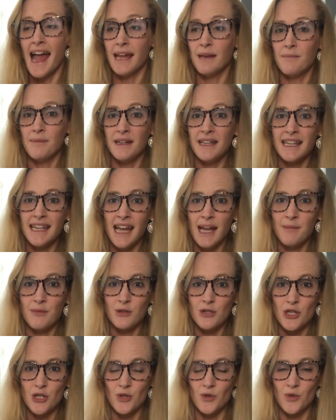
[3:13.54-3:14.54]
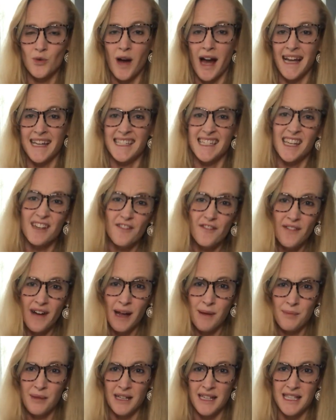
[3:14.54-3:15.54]
and being able to
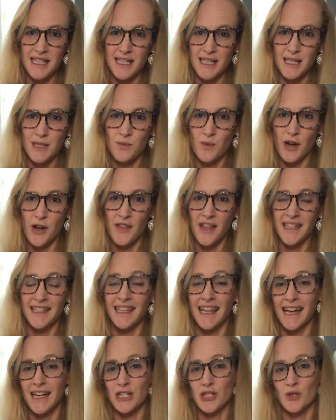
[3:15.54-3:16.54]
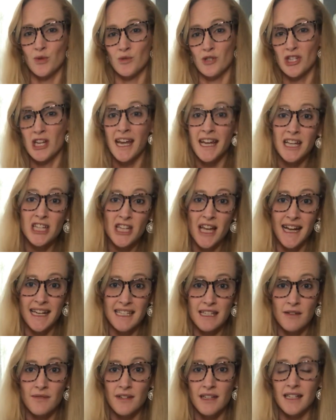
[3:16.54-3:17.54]
identify places where they'd like to change
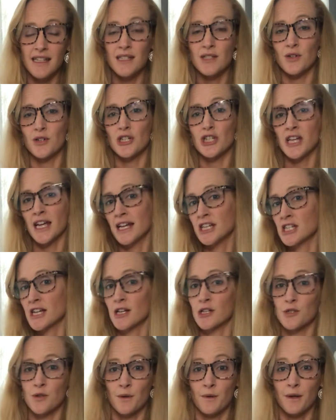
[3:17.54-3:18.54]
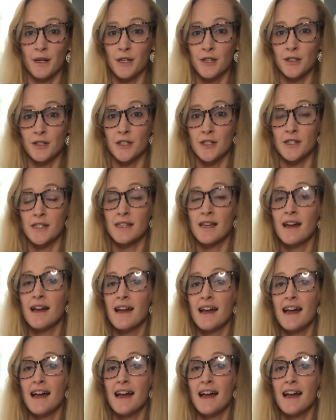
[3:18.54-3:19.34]
activities or change extracurriculars,